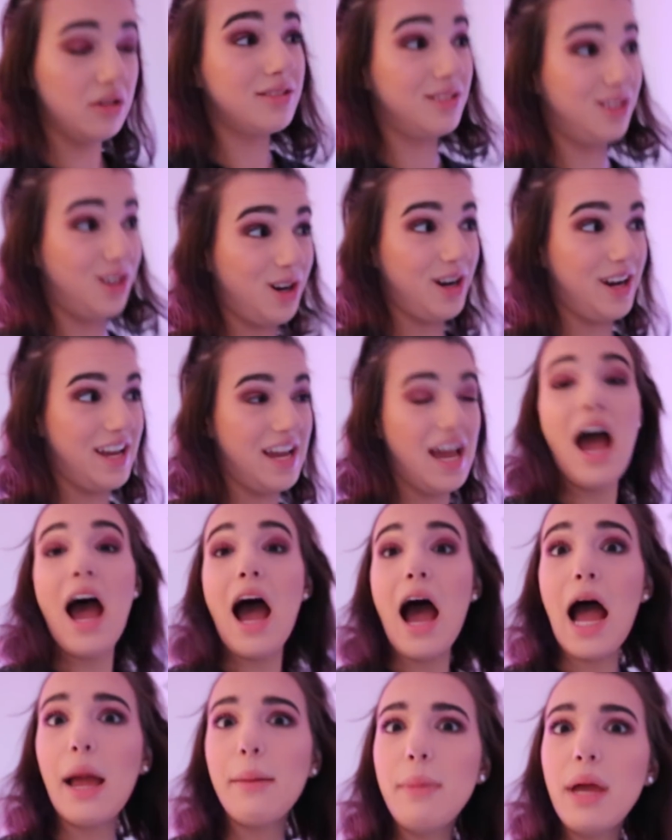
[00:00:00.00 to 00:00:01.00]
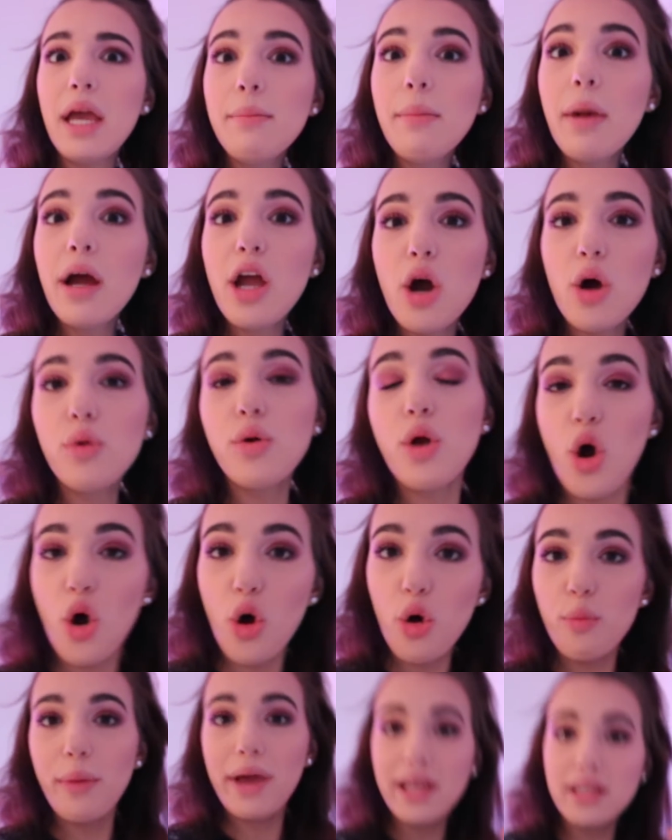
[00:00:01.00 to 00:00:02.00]
Sorry, I made my own
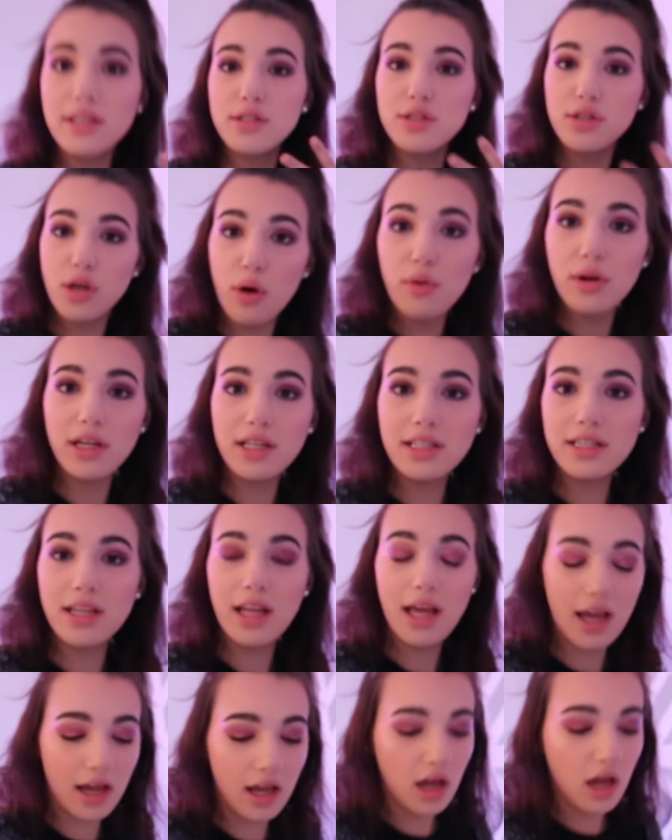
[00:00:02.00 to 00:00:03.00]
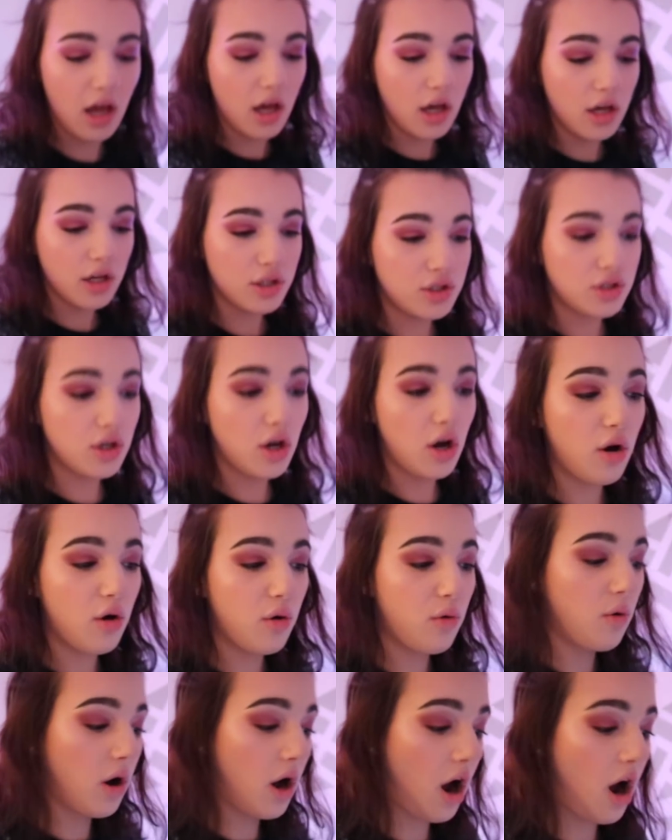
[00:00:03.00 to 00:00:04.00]
homemade soda today.
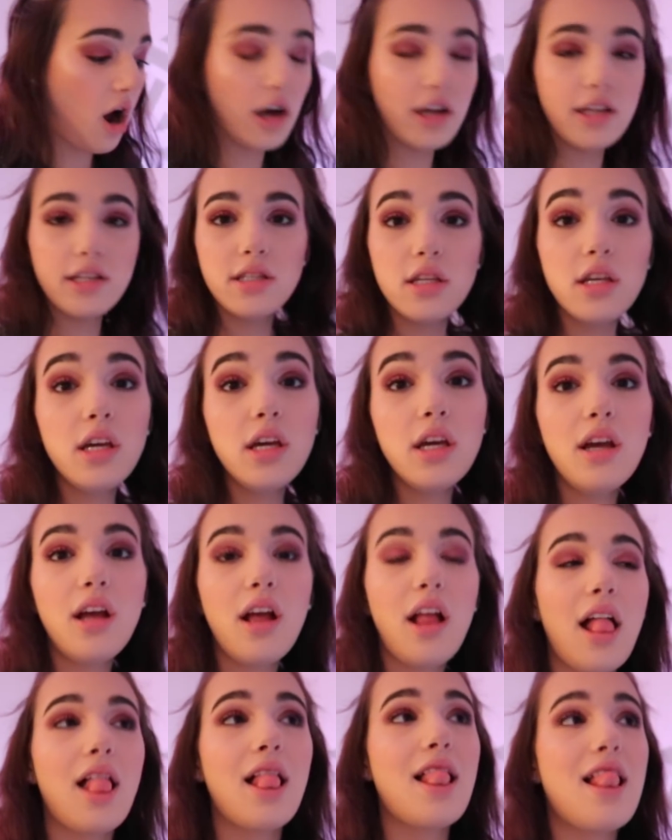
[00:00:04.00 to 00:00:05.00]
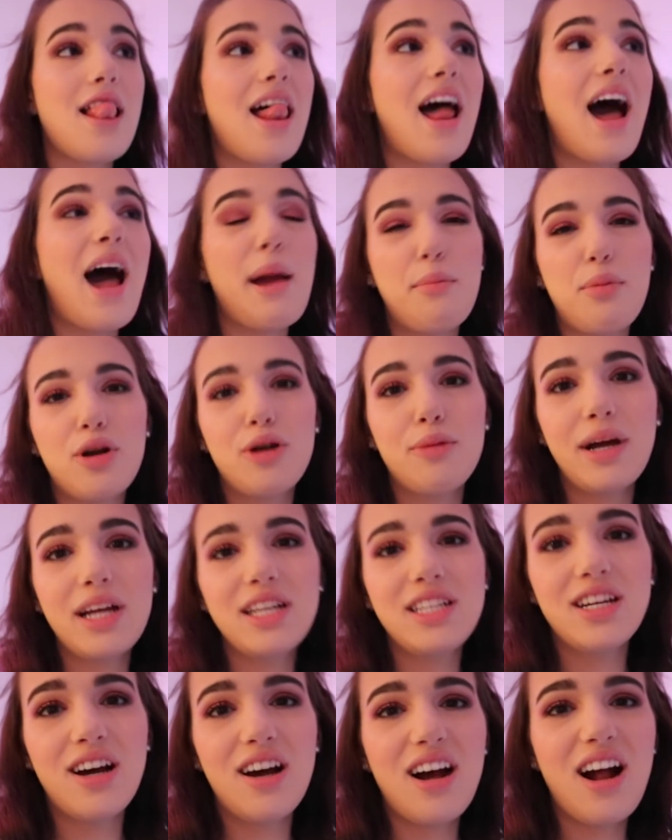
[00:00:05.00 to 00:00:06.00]
So honestly, I burnt
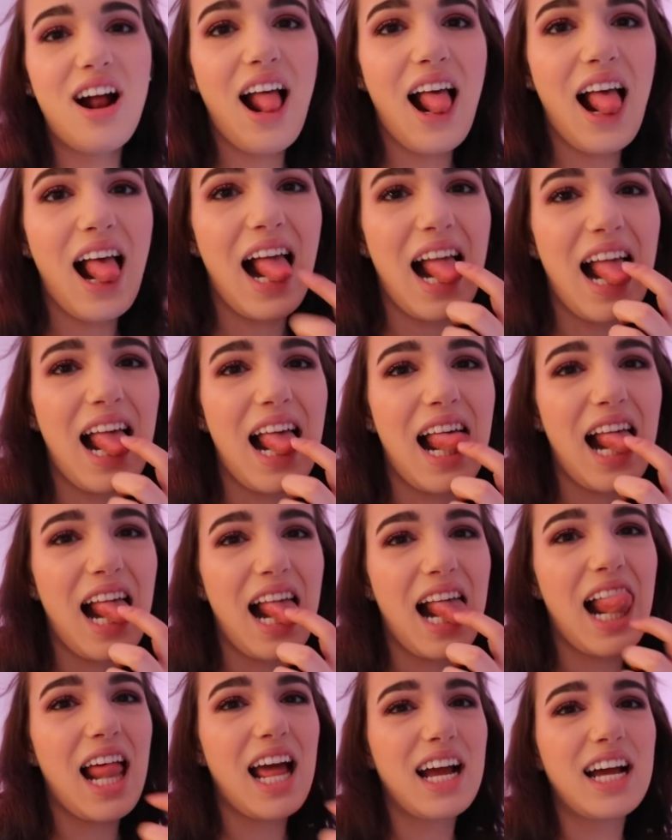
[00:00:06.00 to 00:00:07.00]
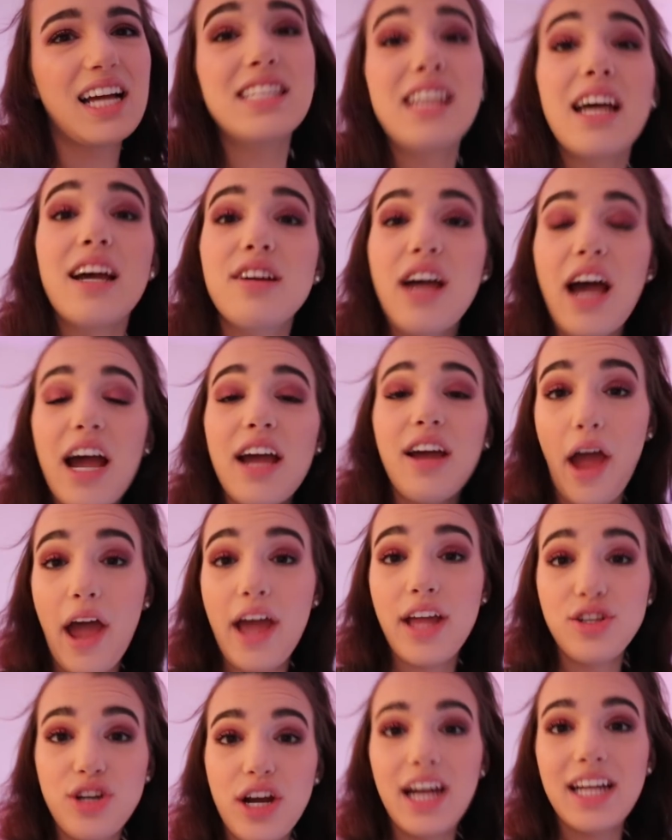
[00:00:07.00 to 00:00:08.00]
my tongue because
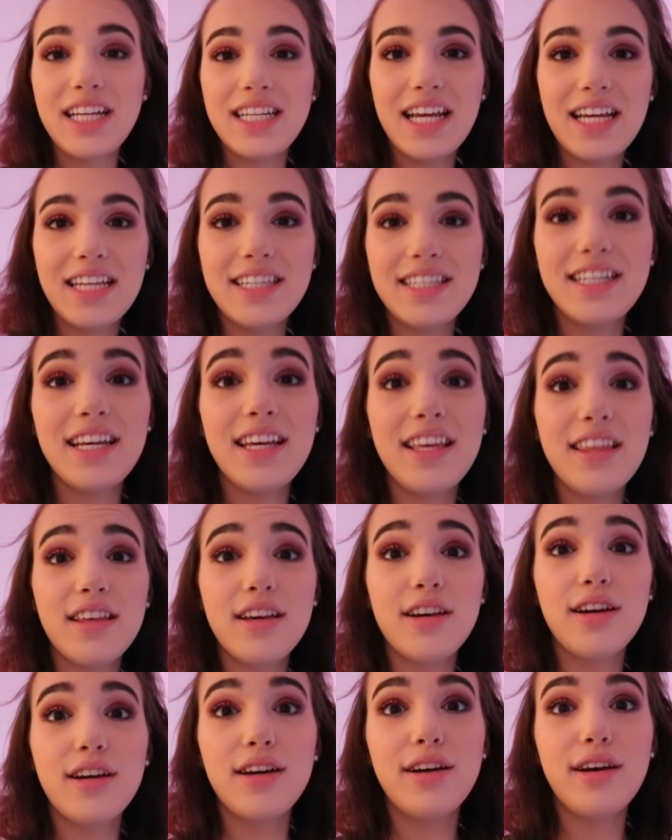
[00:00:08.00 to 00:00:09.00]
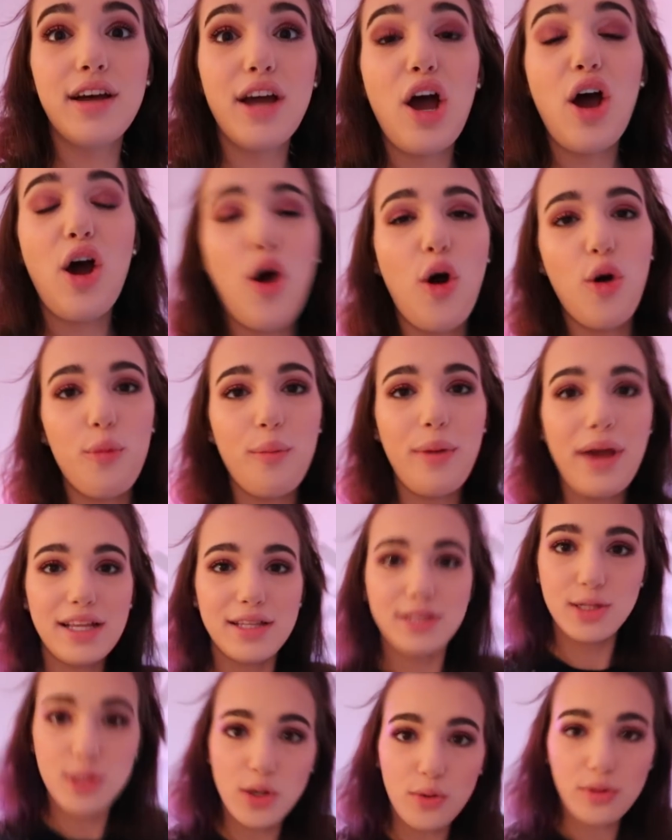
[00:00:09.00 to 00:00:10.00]
I tried tasting the
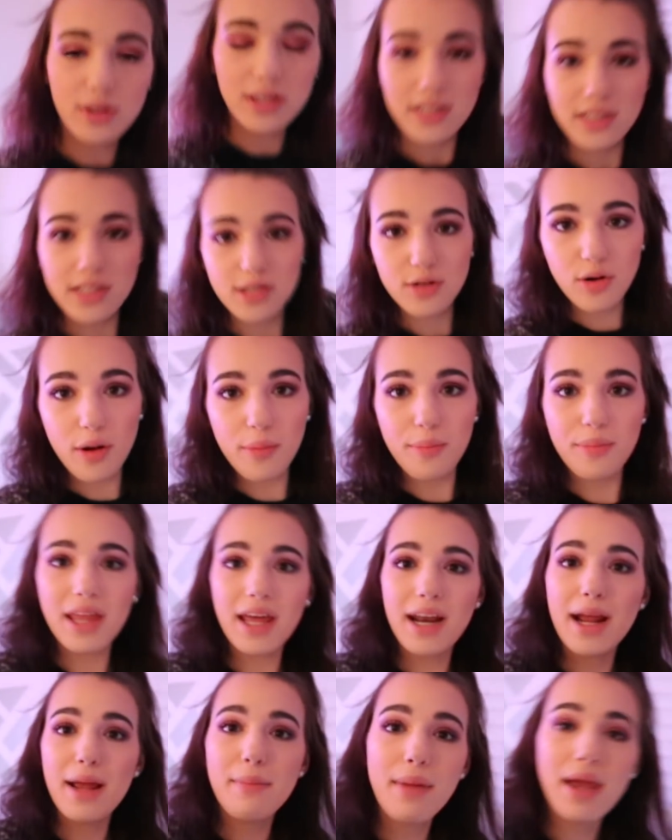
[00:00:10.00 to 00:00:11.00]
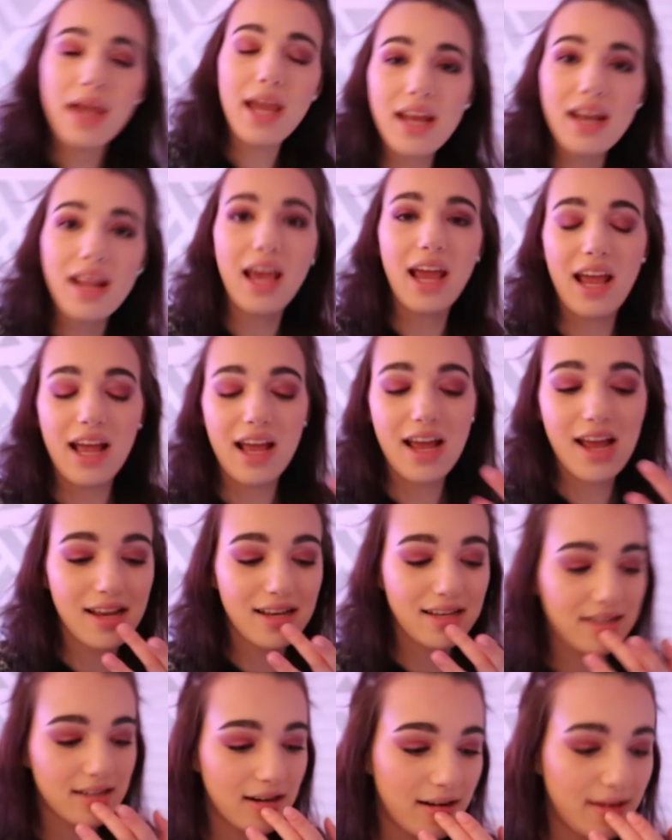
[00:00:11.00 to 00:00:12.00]
homemade soda syrup that I made,
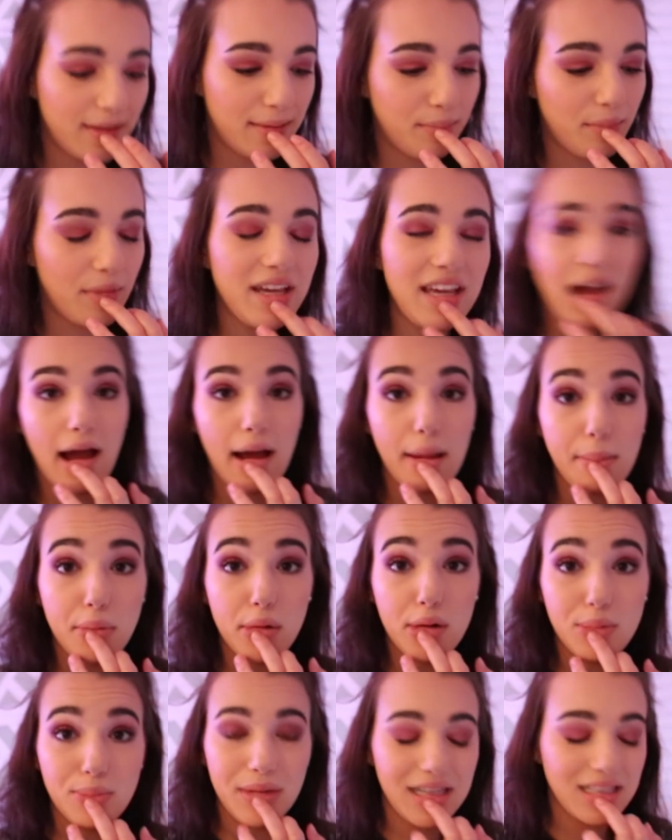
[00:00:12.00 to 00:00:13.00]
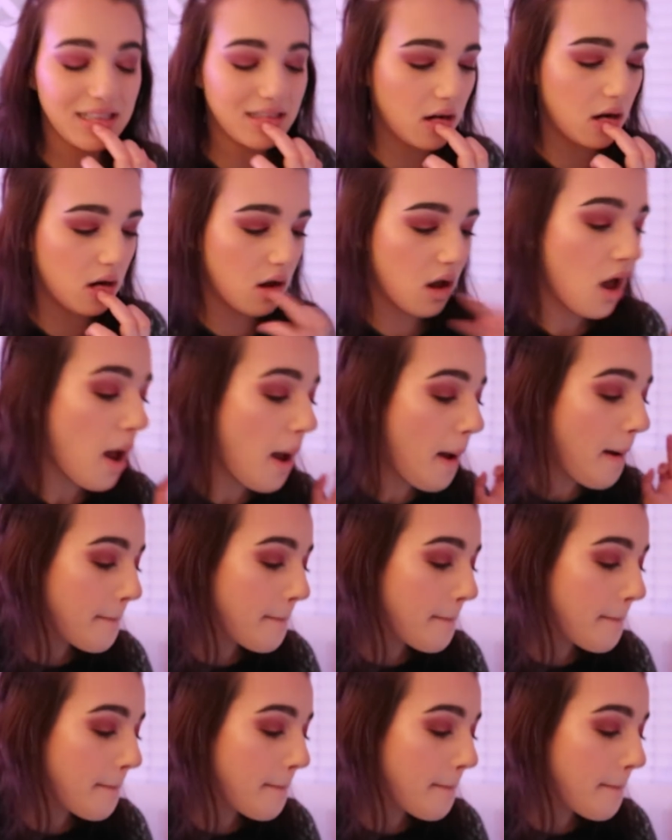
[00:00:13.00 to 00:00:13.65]
and yeah, I burnt my tongue.